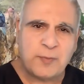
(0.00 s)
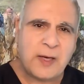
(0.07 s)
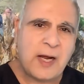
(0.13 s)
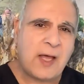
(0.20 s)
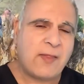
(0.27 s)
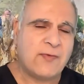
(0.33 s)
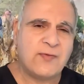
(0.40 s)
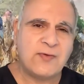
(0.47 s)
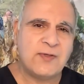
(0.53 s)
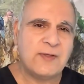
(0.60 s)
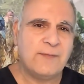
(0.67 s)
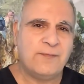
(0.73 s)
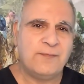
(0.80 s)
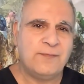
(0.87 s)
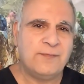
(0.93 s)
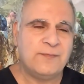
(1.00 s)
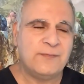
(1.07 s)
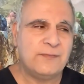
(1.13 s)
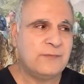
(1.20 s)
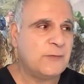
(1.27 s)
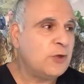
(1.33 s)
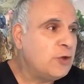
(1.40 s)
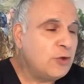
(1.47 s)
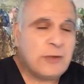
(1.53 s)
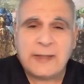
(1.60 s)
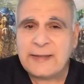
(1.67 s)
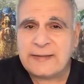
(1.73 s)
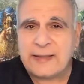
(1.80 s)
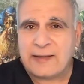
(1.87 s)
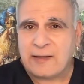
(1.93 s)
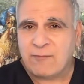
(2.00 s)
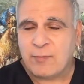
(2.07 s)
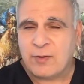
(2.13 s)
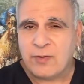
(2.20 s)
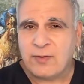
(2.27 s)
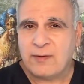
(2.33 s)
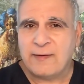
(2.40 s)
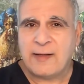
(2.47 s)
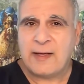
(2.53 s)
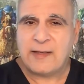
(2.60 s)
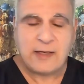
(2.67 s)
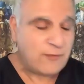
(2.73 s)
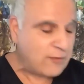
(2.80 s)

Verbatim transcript: paths. You couldn't ask anything better than that.